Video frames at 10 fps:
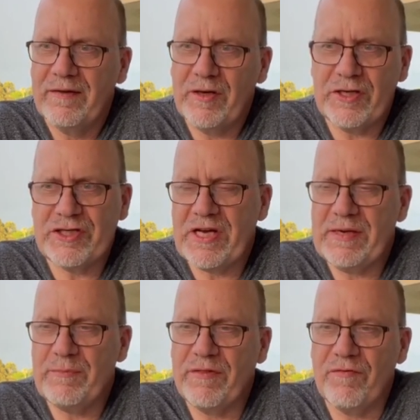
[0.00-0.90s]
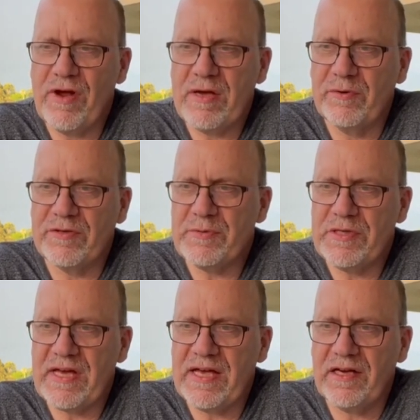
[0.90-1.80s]
What a shame that the rainbow's
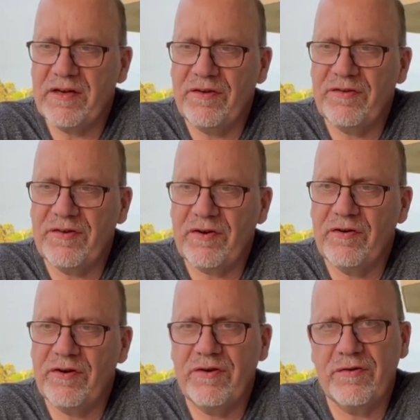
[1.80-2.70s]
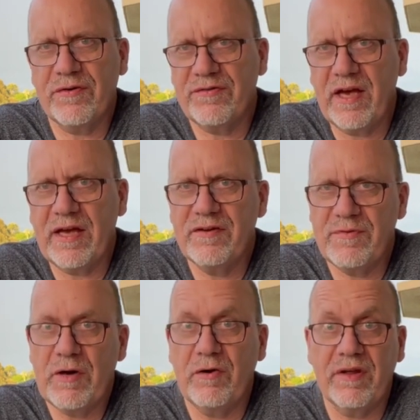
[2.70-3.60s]
been taken and turned into a sign,
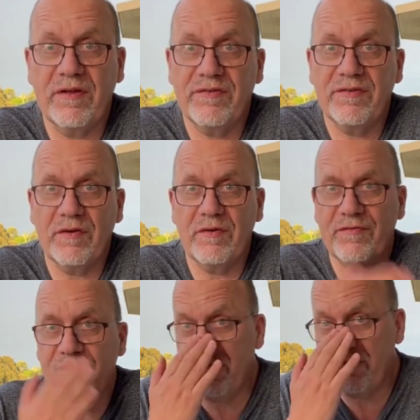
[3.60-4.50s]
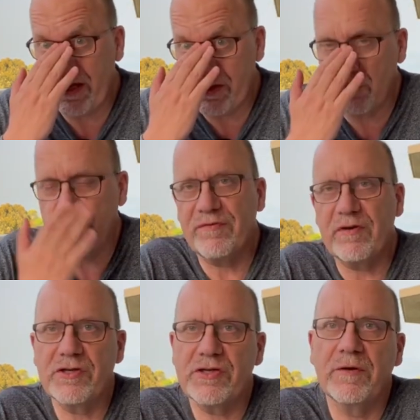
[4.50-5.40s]
to be honest, of sexual
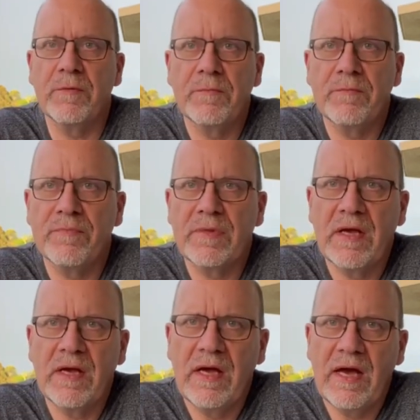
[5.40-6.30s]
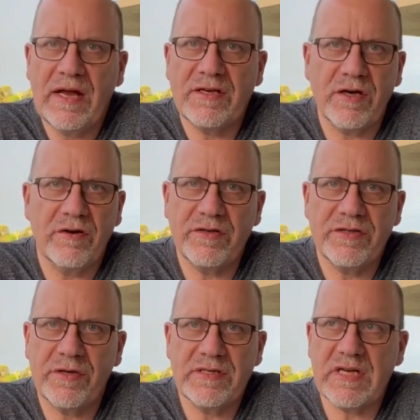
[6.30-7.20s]
perversion and turned
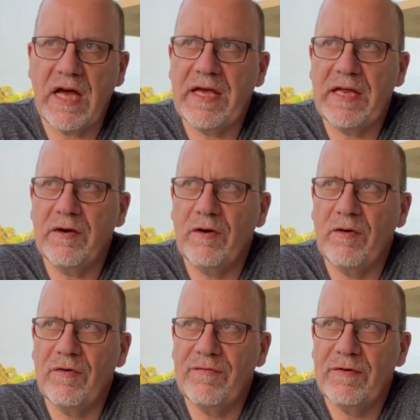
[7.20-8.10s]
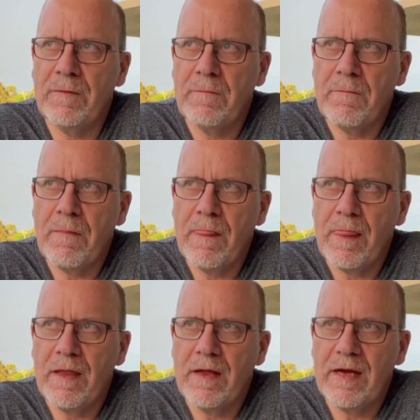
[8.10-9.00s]
into a sign of
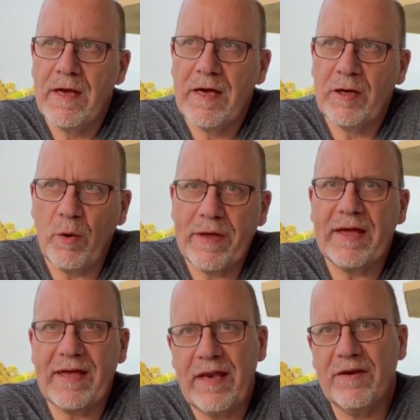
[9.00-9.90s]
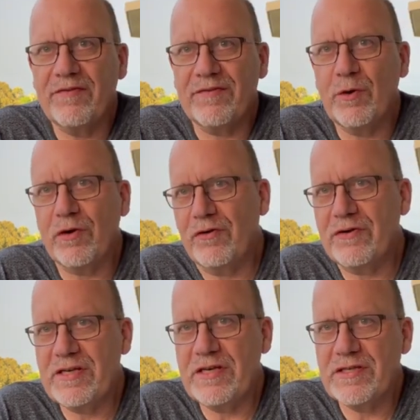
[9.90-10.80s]
going against what
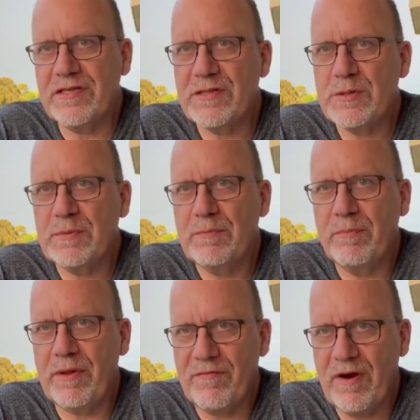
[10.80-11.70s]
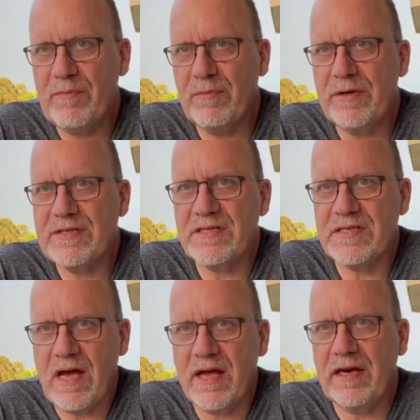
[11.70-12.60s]
God teaches. But the rainbow is a
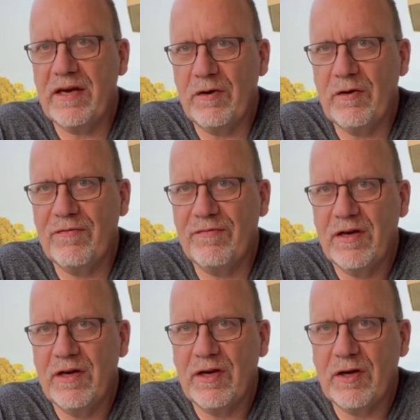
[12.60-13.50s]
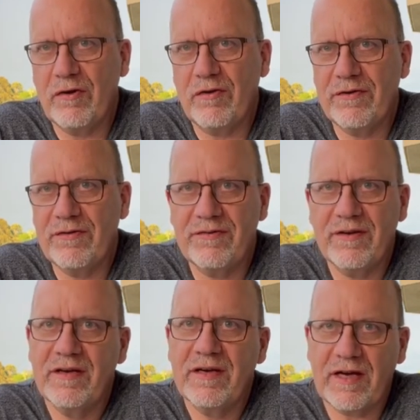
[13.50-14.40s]
sign of God's
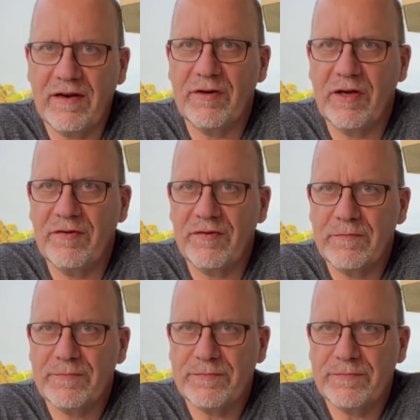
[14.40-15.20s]
covenant.